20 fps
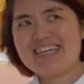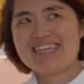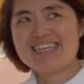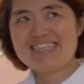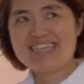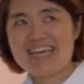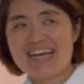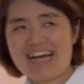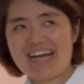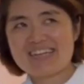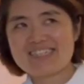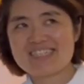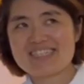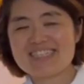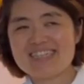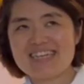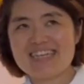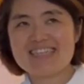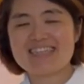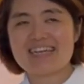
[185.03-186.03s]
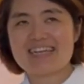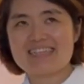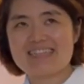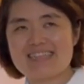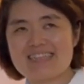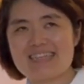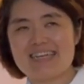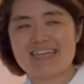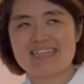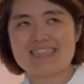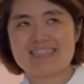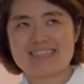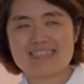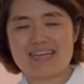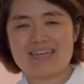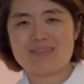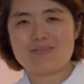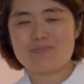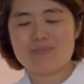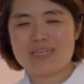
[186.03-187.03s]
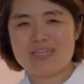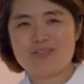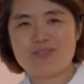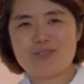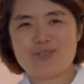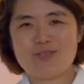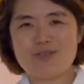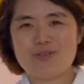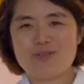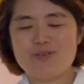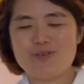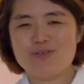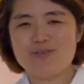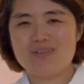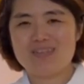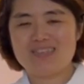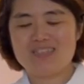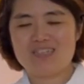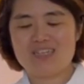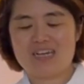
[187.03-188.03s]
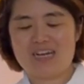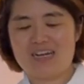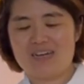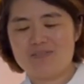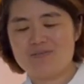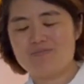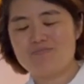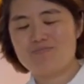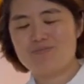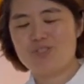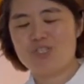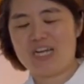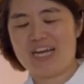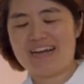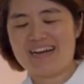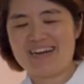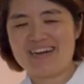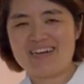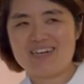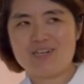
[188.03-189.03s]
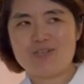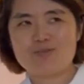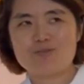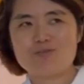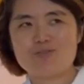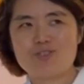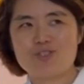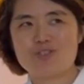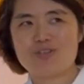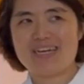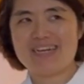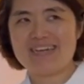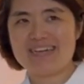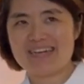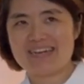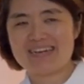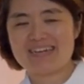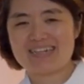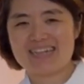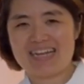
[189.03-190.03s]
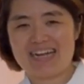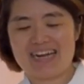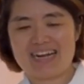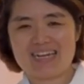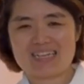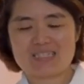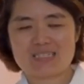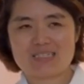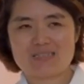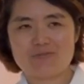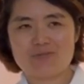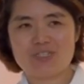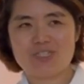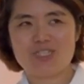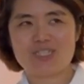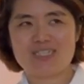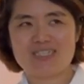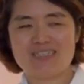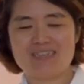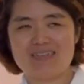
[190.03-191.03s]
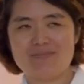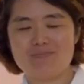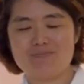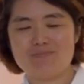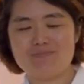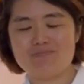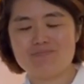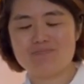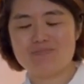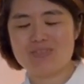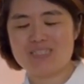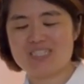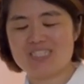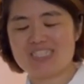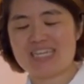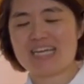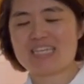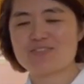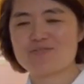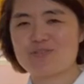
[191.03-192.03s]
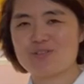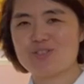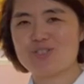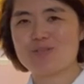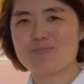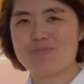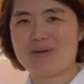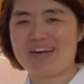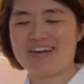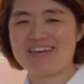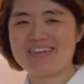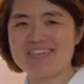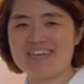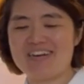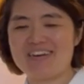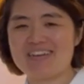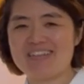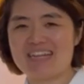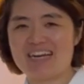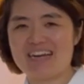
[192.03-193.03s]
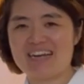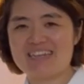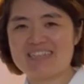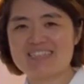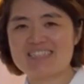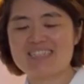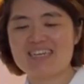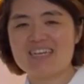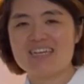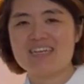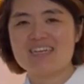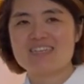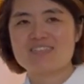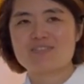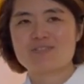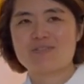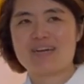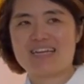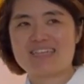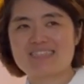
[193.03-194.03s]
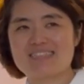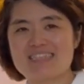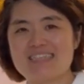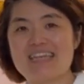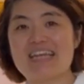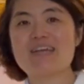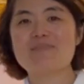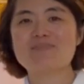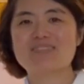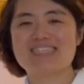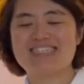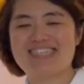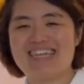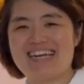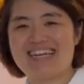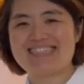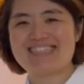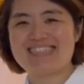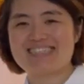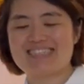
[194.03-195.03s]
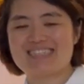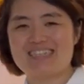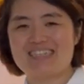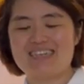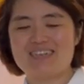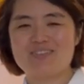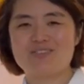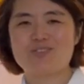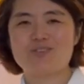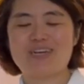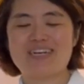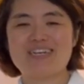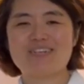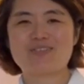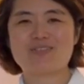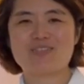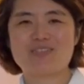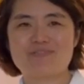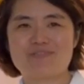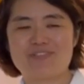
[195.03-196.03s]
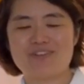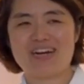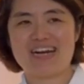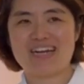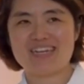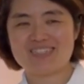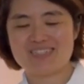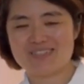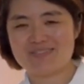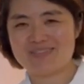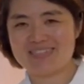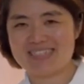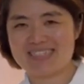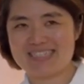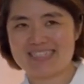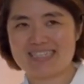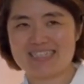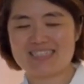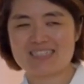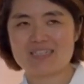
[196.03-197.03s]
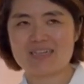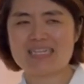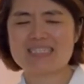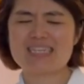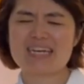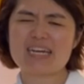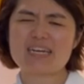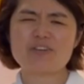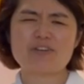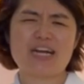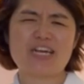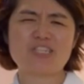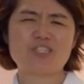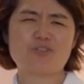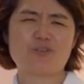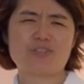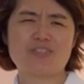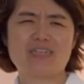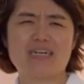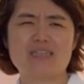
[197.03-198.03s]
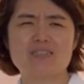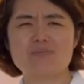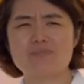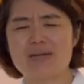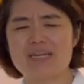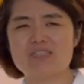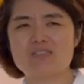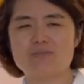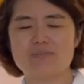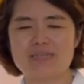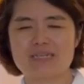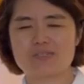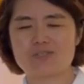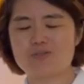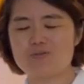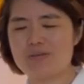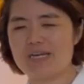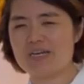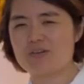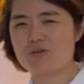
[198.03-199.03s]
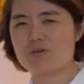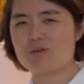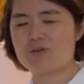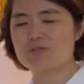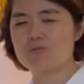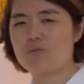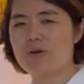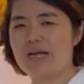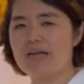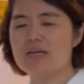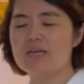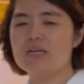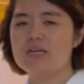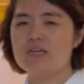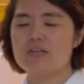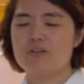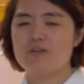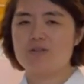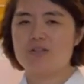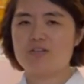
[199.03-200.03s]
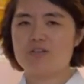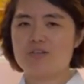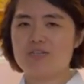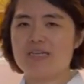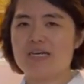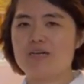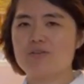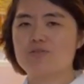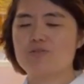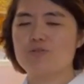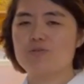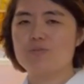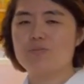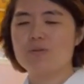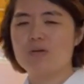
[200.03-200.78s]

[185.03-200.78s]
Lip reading: Yeah, actually they did send me to JAL training class, which stands for Japan Airlines. So as the name suggests, it's a training course for air stewardesses. So it's like a crash course, right? It's meant to be a 2-day course where you learn how to